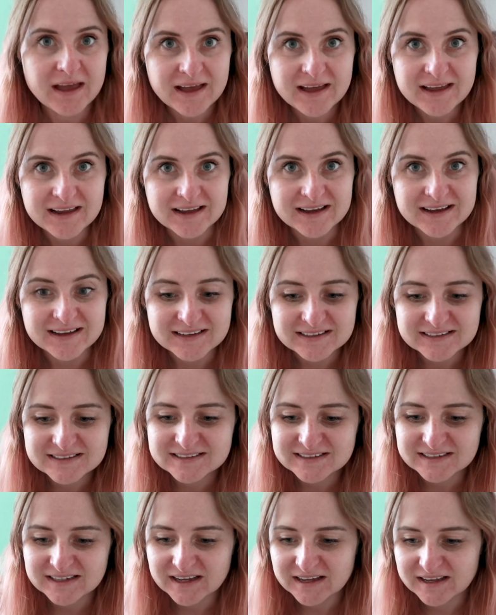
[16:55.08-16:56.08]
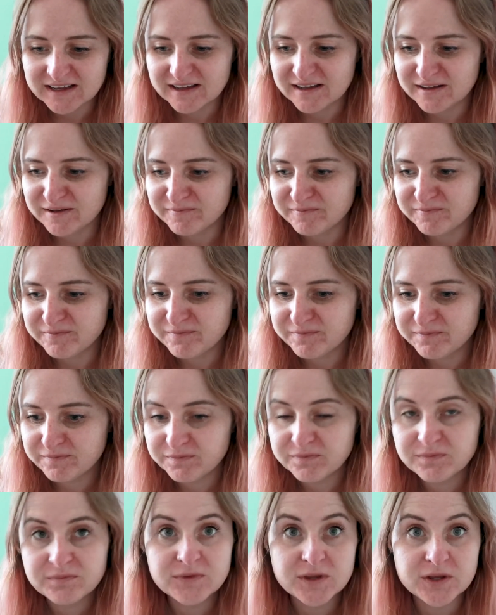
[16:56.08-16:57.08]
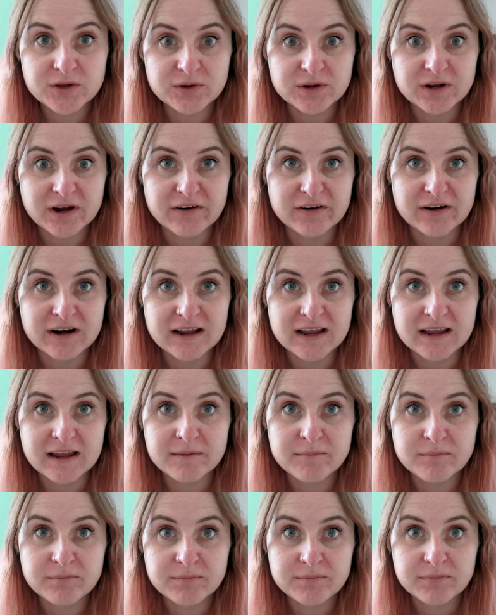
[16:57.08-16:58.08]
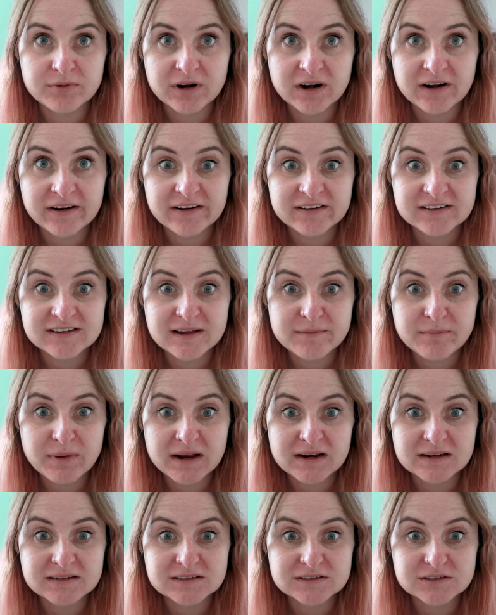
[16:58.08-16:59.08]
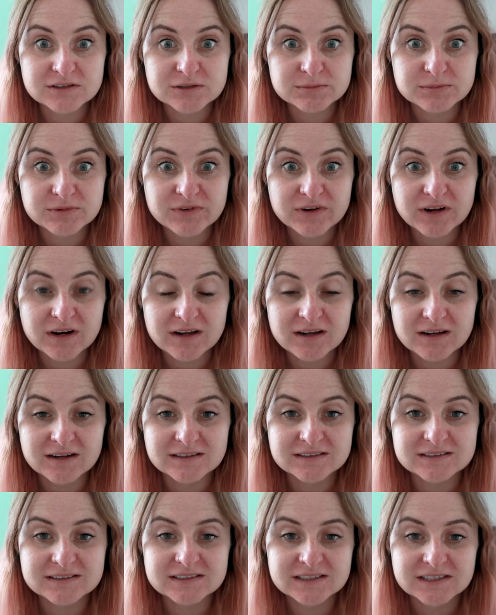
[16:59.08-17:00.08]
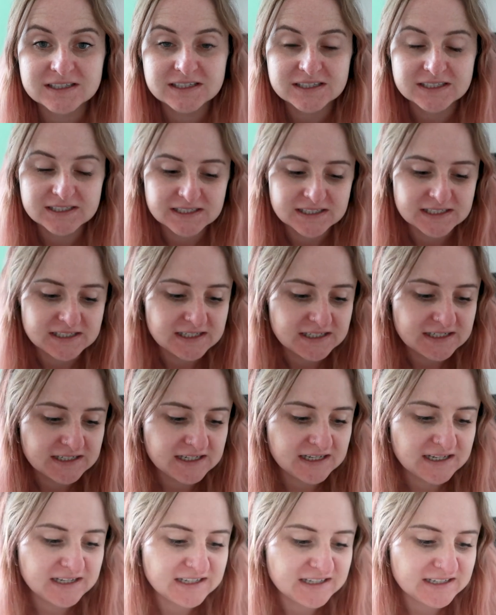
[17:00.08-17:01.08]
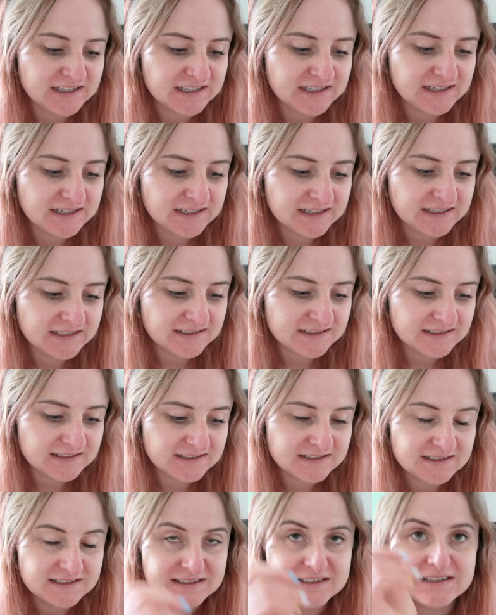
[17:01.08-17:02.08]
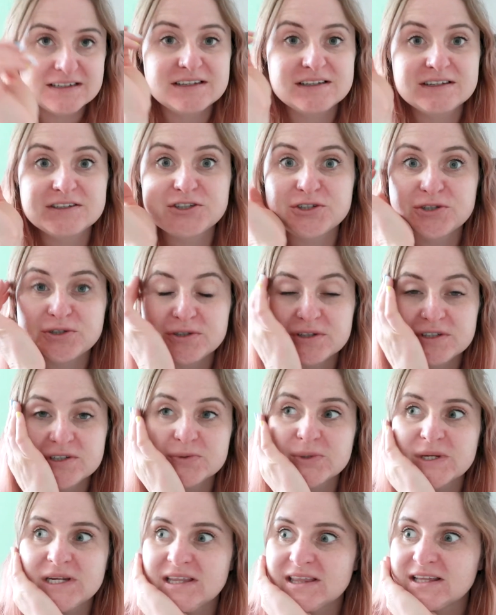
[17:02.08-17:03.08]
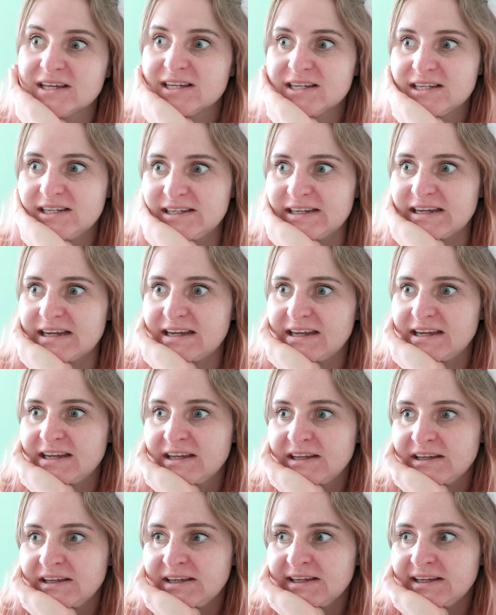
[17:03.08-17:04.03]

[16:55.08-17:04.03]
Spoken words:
Hi guys. I'm currently precariously balanced on top of a glass. It is June the 23rd today,